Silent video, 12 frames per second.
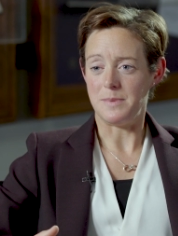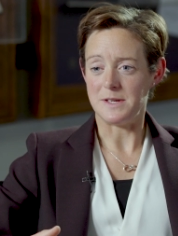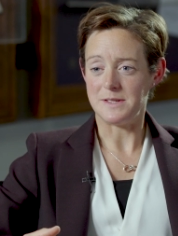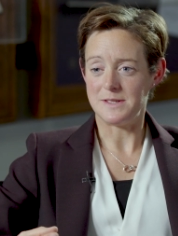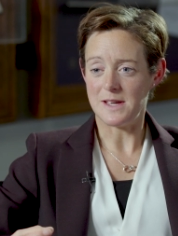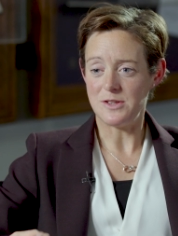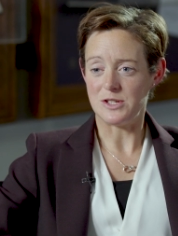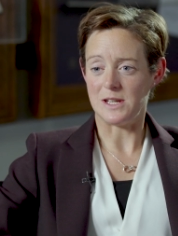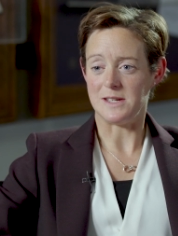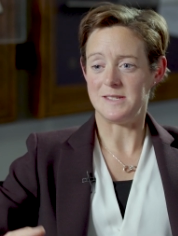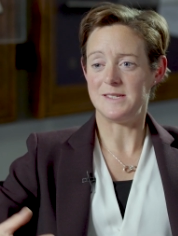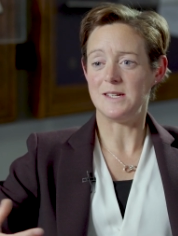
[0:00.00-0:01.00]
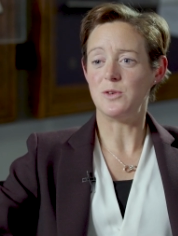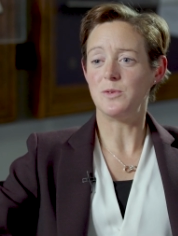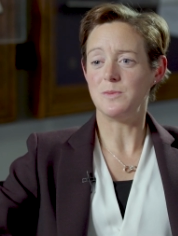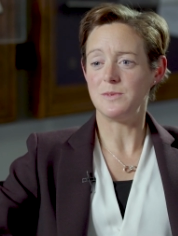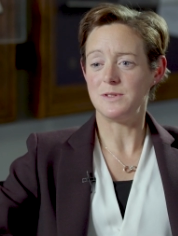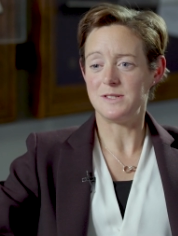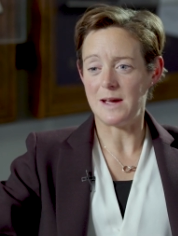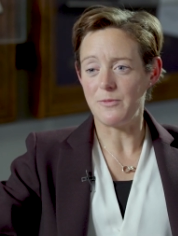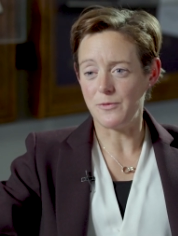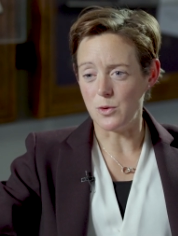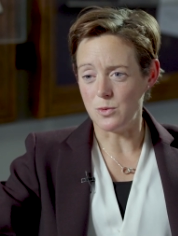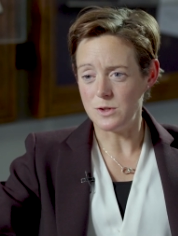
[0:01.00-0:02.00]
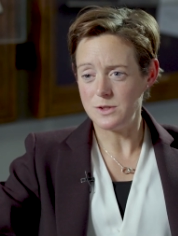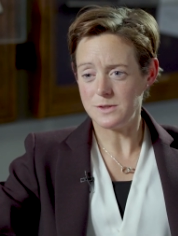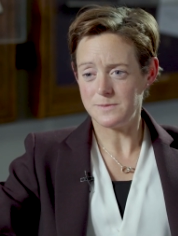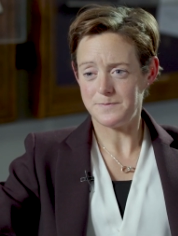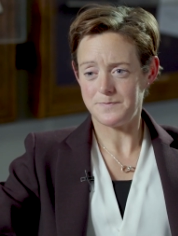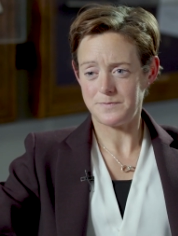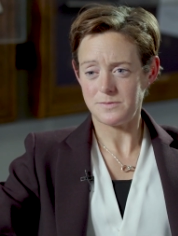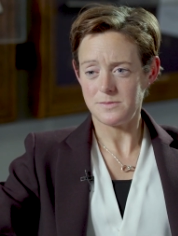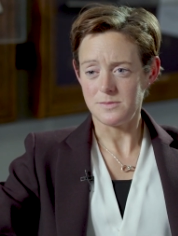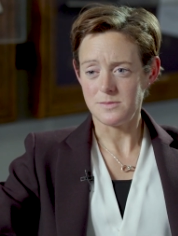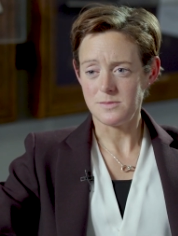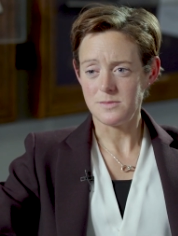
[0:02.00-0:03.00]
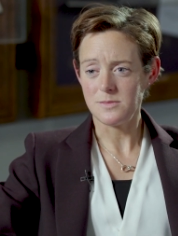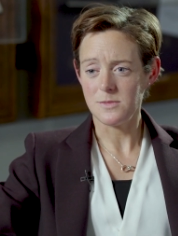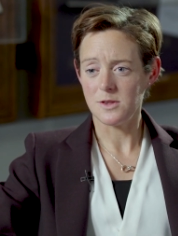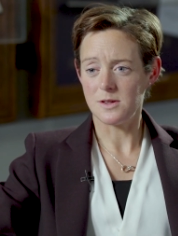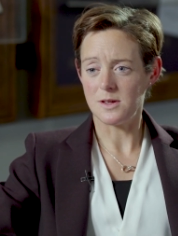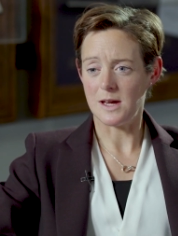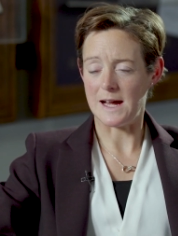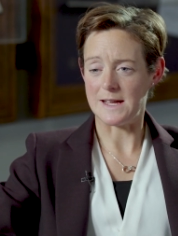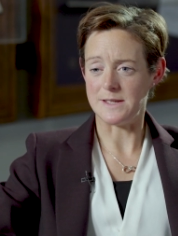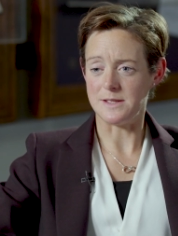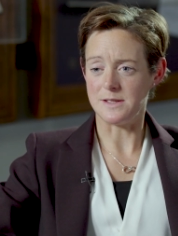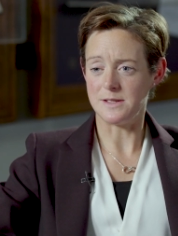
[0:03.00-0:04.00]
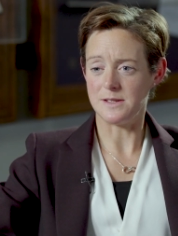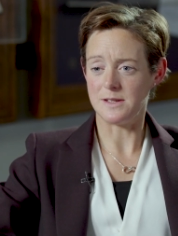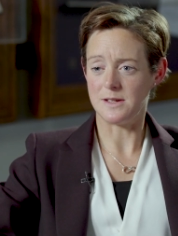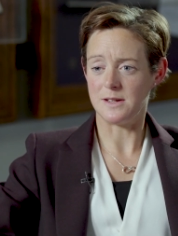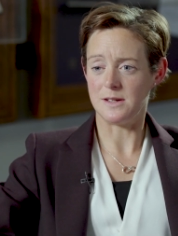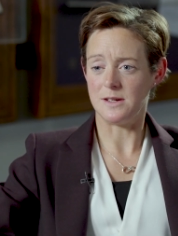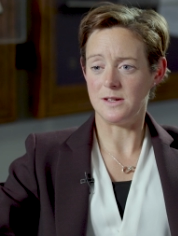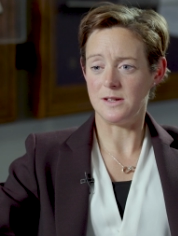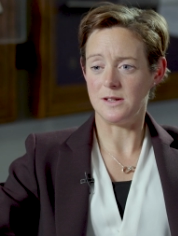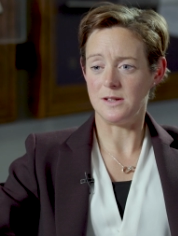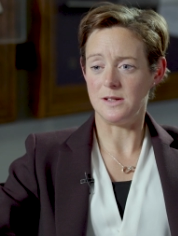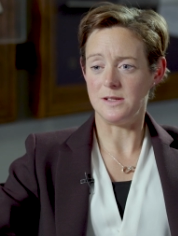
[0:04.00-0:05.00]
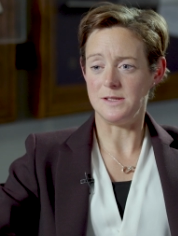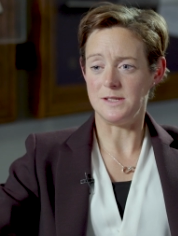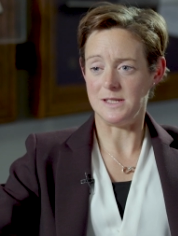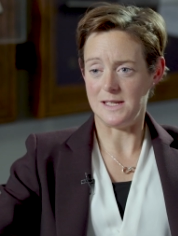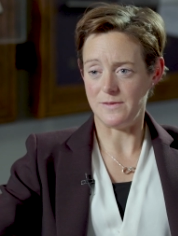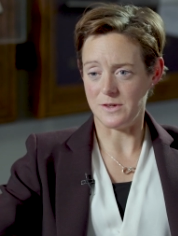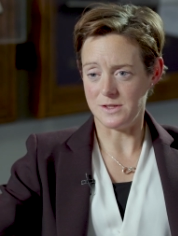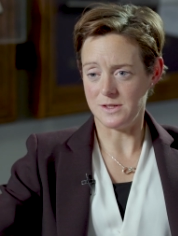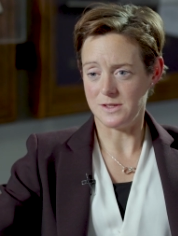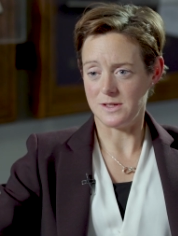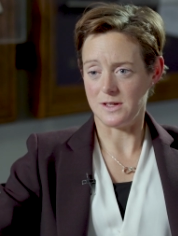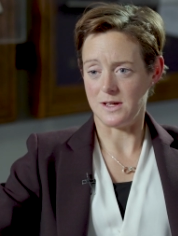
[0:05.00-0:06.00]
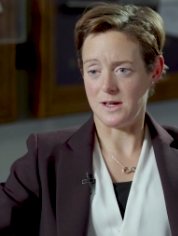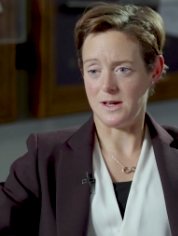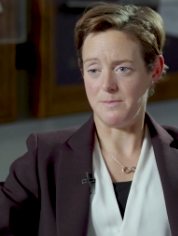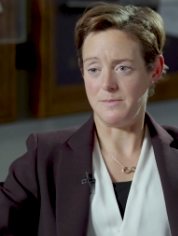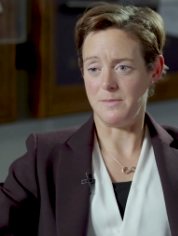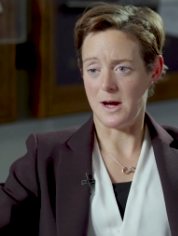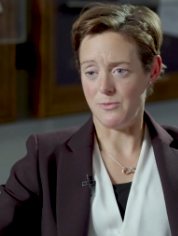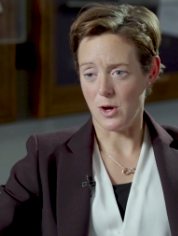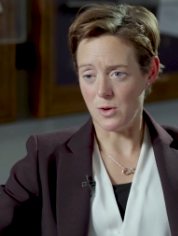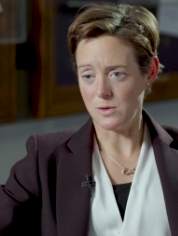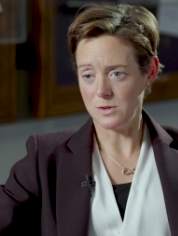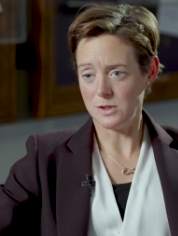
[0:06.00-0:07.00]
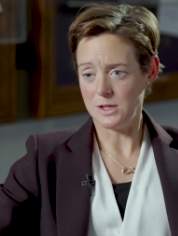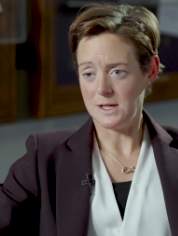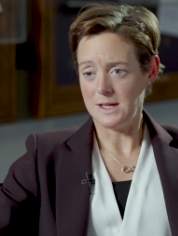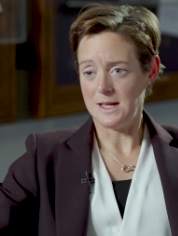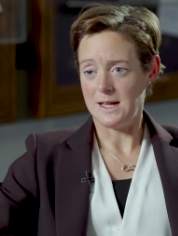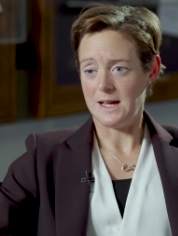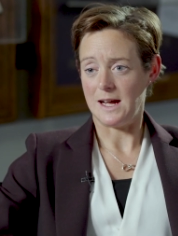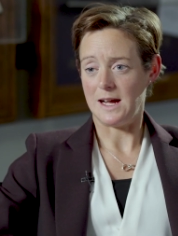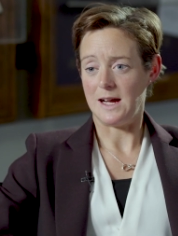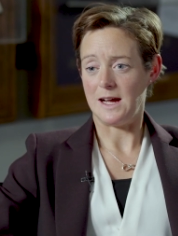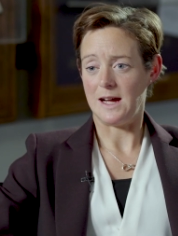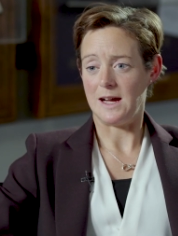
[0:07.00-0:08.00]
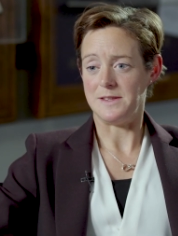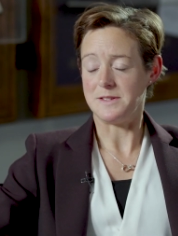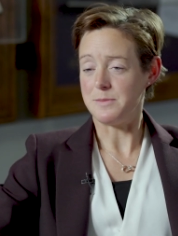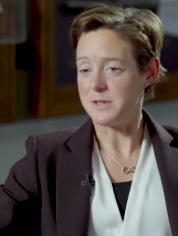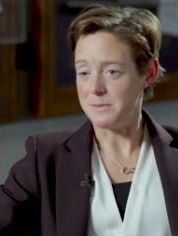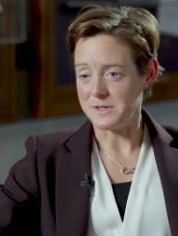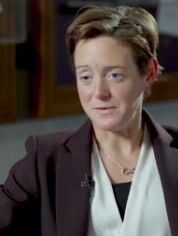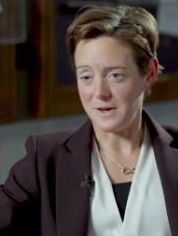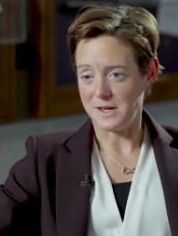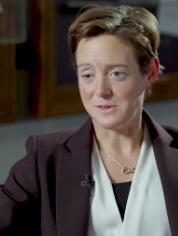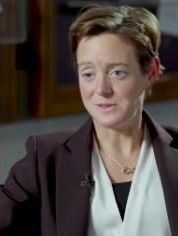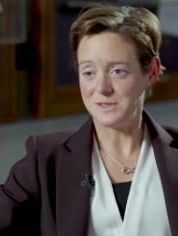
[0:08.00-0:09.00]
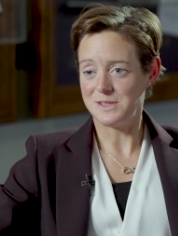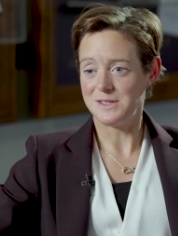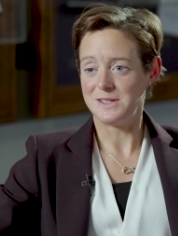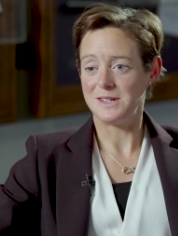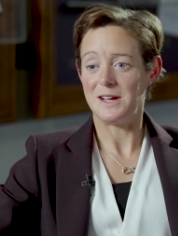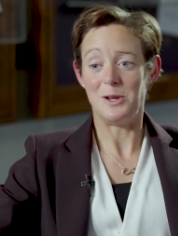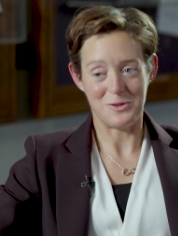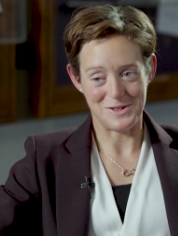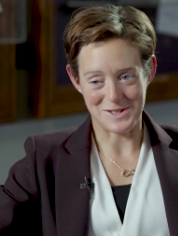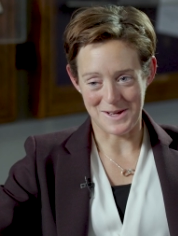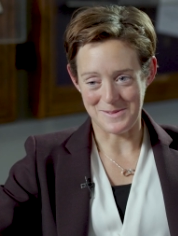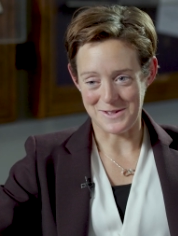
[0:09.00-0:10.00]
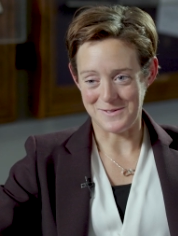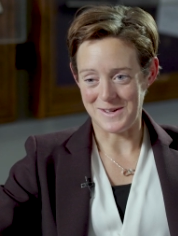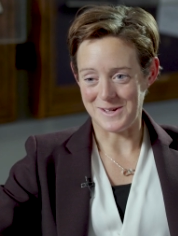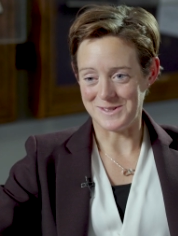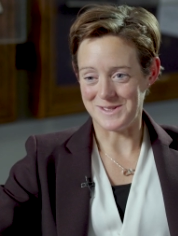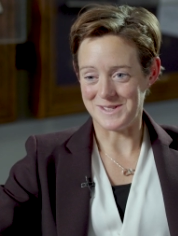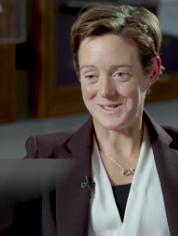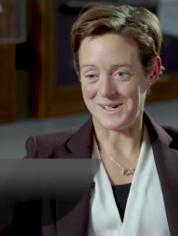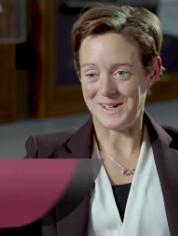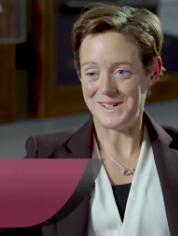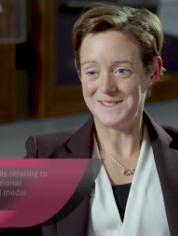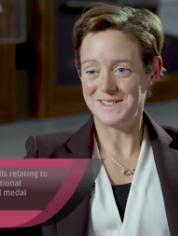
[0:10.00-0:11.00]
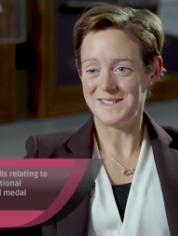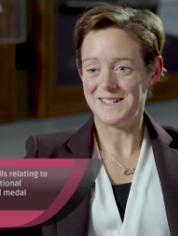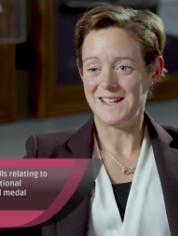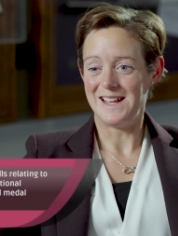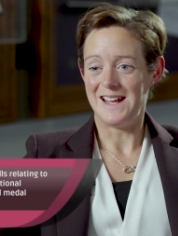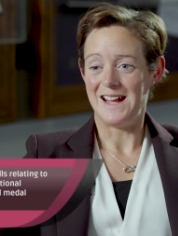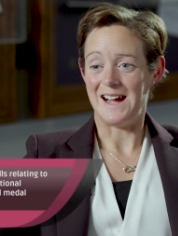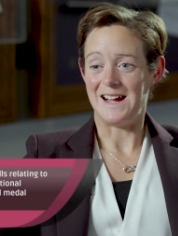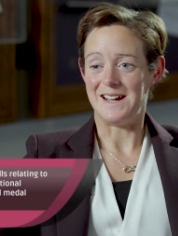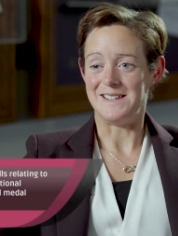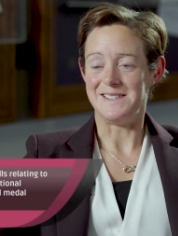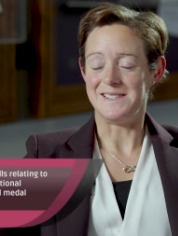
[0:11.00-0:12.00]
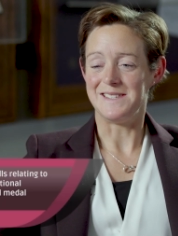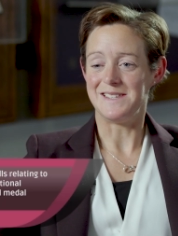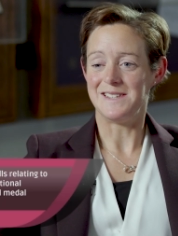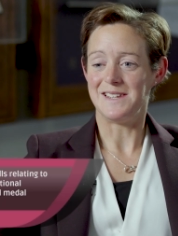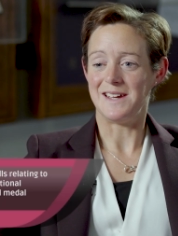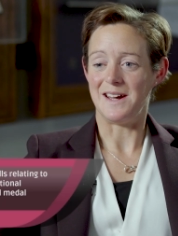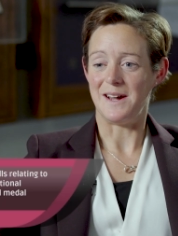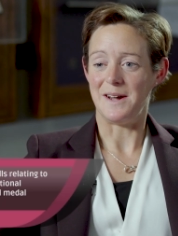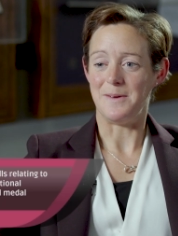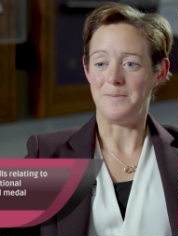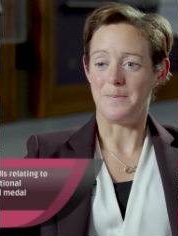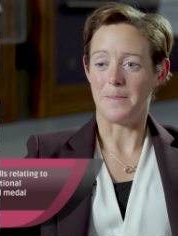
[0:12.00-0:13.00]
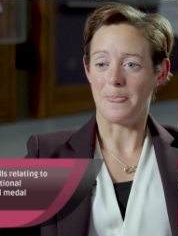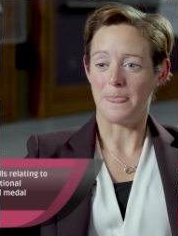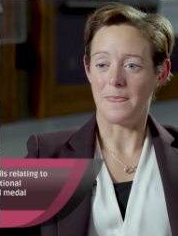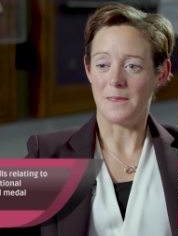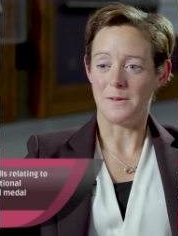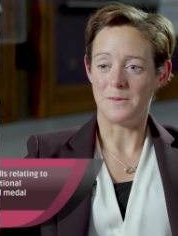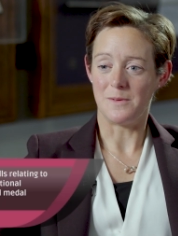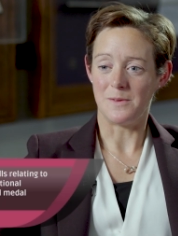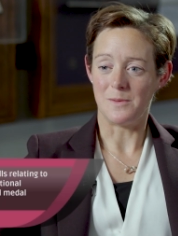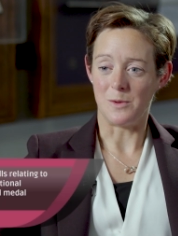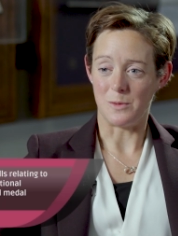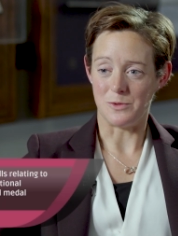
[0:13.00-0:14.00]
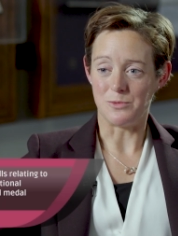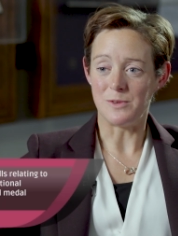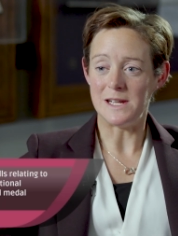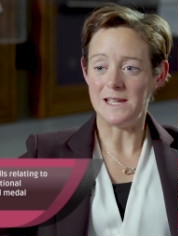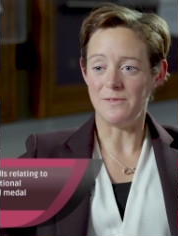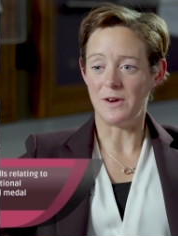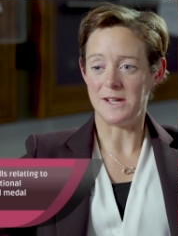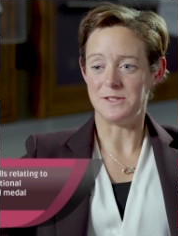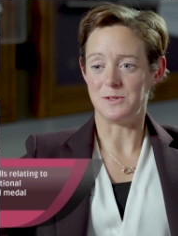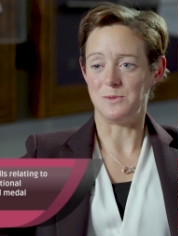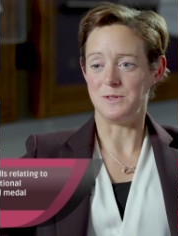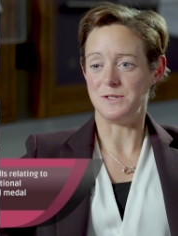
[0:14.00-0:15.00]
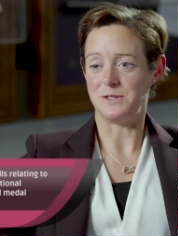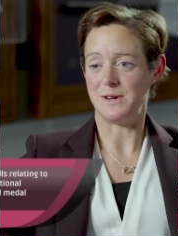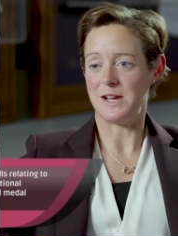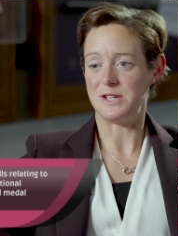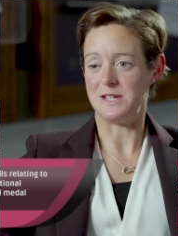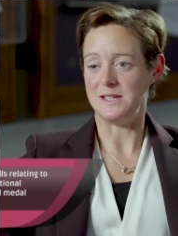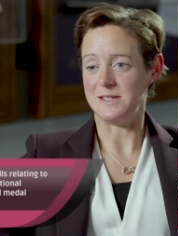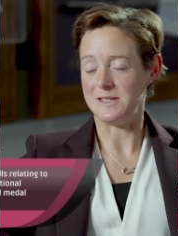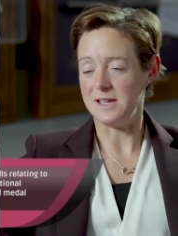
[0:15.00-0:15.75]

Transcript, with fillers: but essentially, I still stepped forward and delivered um, my role. And sometimes I failed. Lots of times I failed at the start. And um, what was really vital was to actually to